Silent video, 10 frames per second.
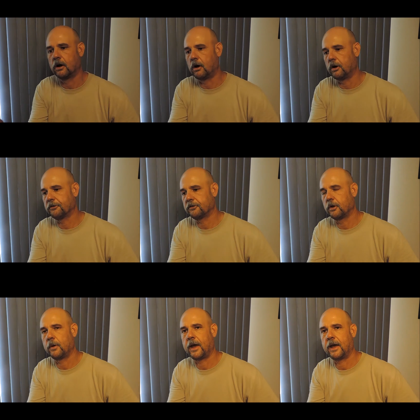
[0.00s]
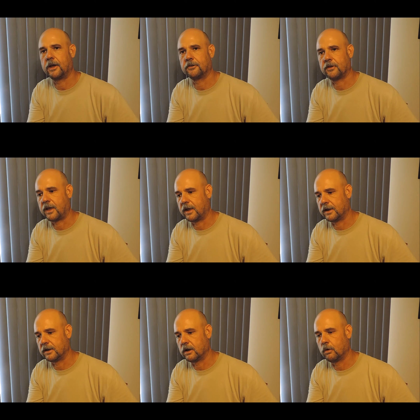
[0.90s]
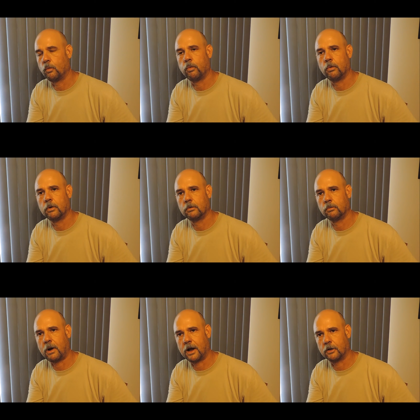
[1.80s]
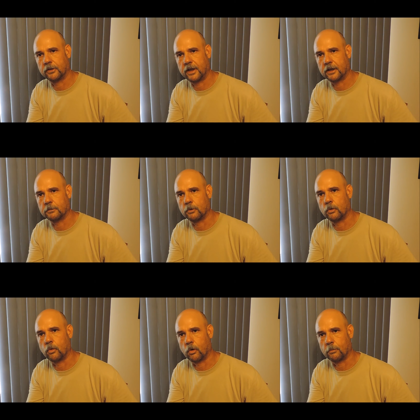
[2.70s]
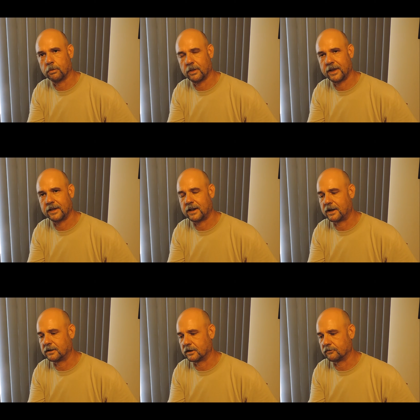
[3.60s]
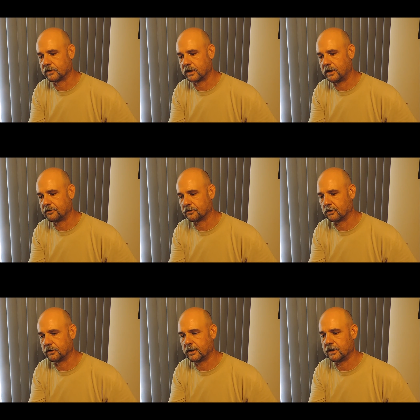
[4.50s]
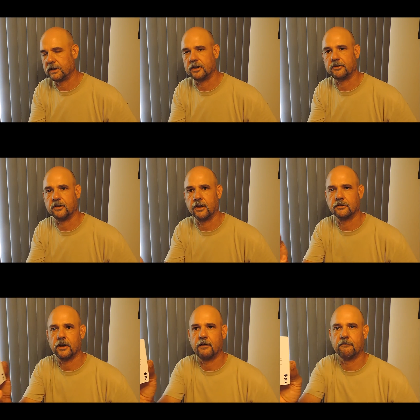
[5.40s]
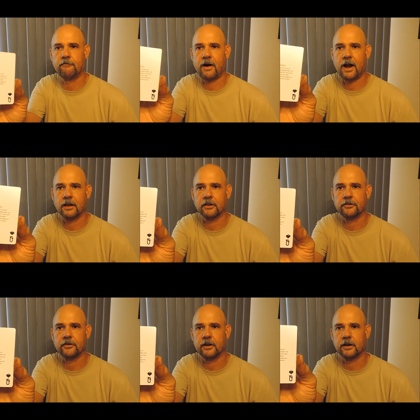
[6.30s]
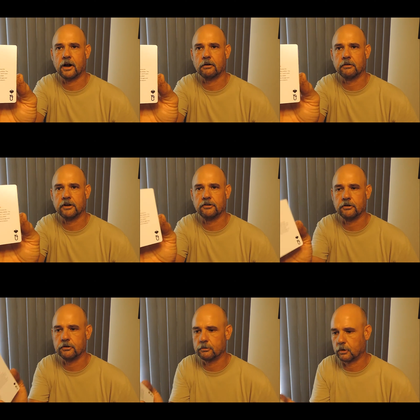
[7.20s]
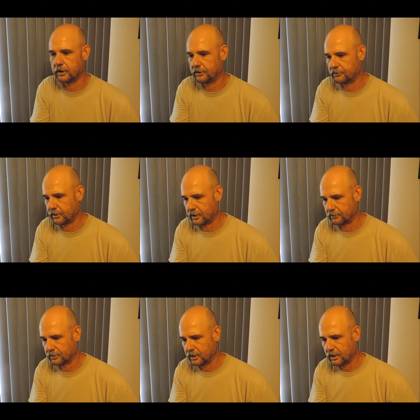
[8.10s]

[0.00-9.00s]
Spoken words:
also has a wild edible or plant identification on it, and it says violets, and I'll read to you what it says.